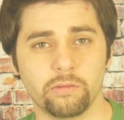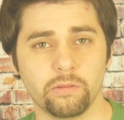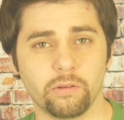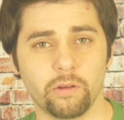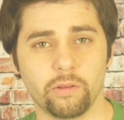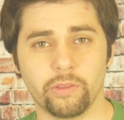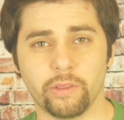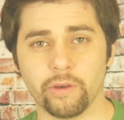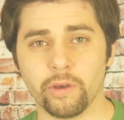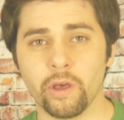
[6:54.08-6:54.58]

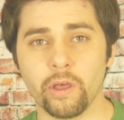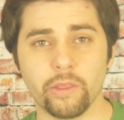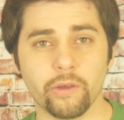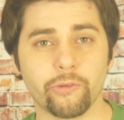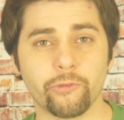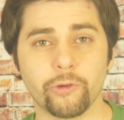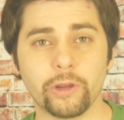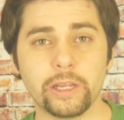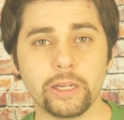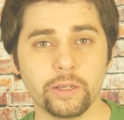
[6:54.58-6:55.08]
the
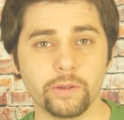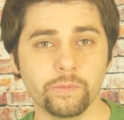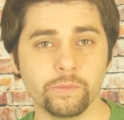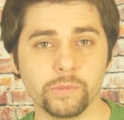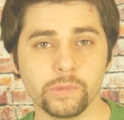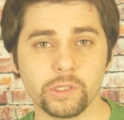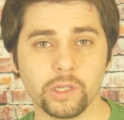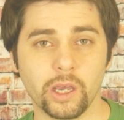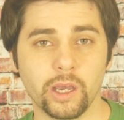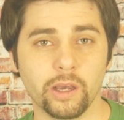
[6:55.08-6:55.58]

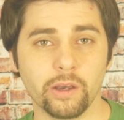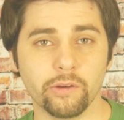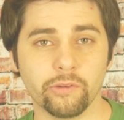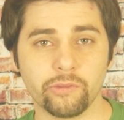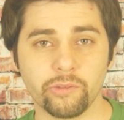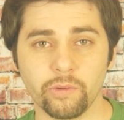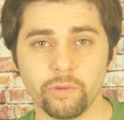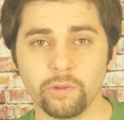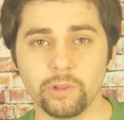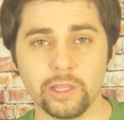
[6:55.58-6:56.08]
freedoms
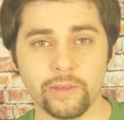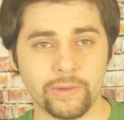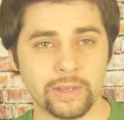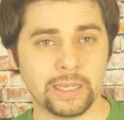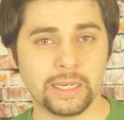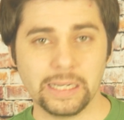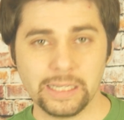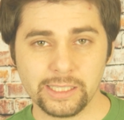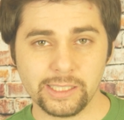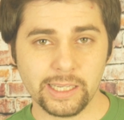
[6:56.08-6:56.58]
of living
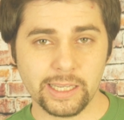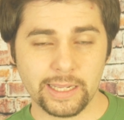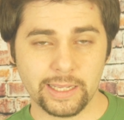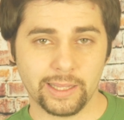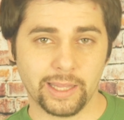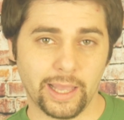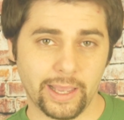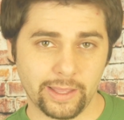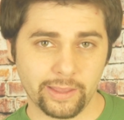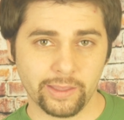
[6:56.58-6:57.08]
in a city
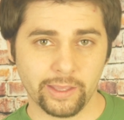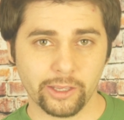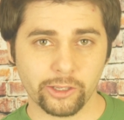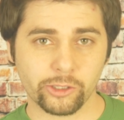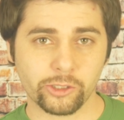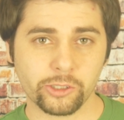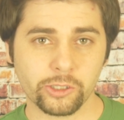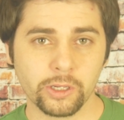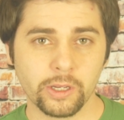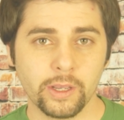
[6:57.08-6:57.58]
like
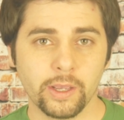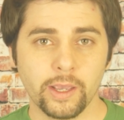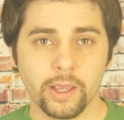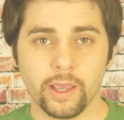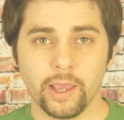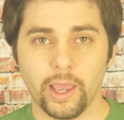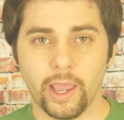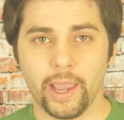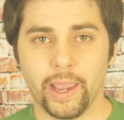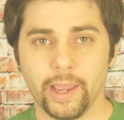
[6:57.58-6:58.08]
this
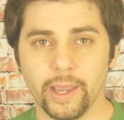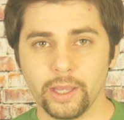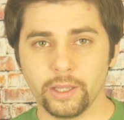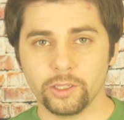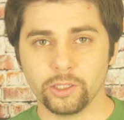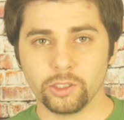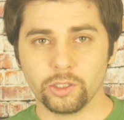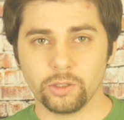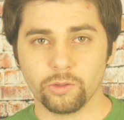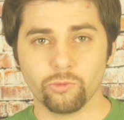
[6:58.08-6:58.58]

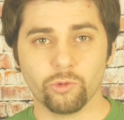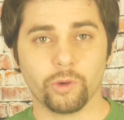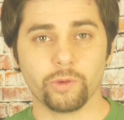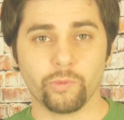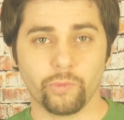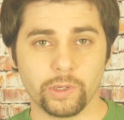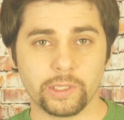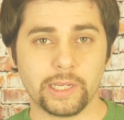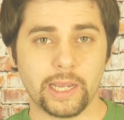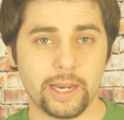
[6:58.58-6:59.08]
and
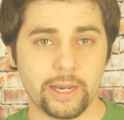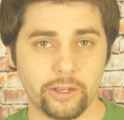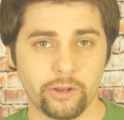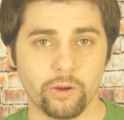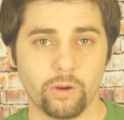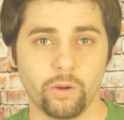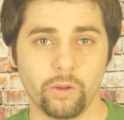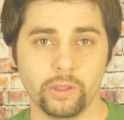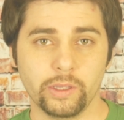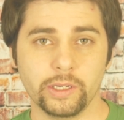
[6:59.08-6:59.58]
retaining your
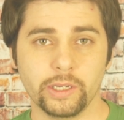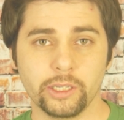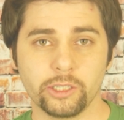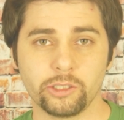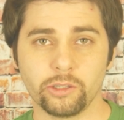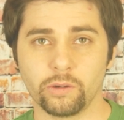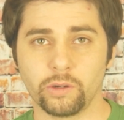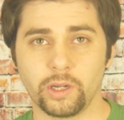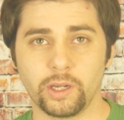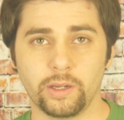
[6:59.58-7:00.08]
holiness.
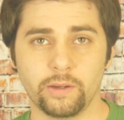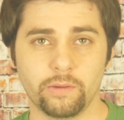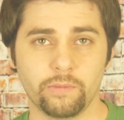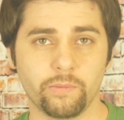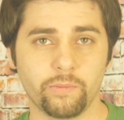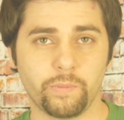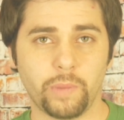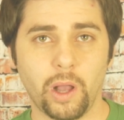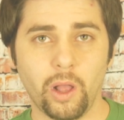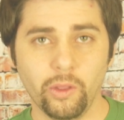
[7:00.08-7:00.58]
So
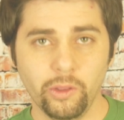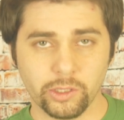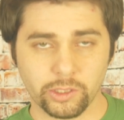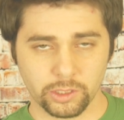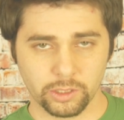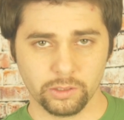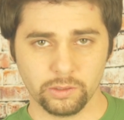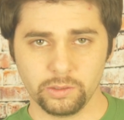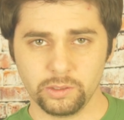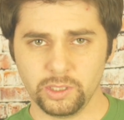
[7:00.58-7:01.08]
Paul is
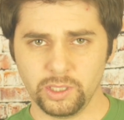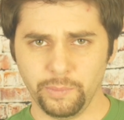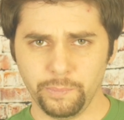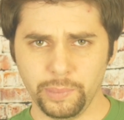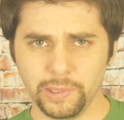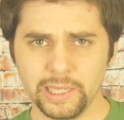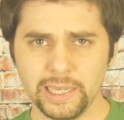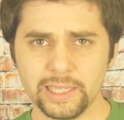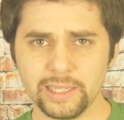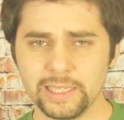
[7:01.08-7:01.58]

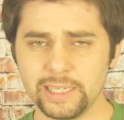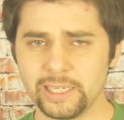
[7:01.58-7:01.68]
completely